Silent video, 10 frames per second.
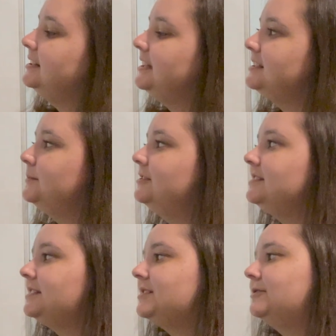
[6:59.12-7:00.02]
decimals
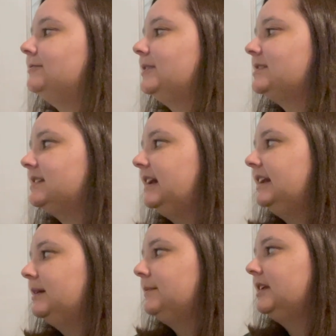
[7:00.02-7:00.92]
is to first line
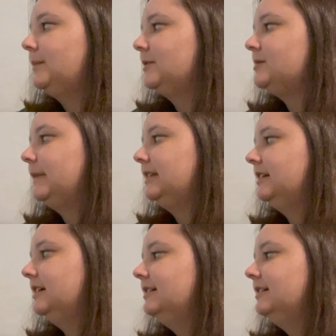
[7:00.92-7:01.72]
up the numbers by the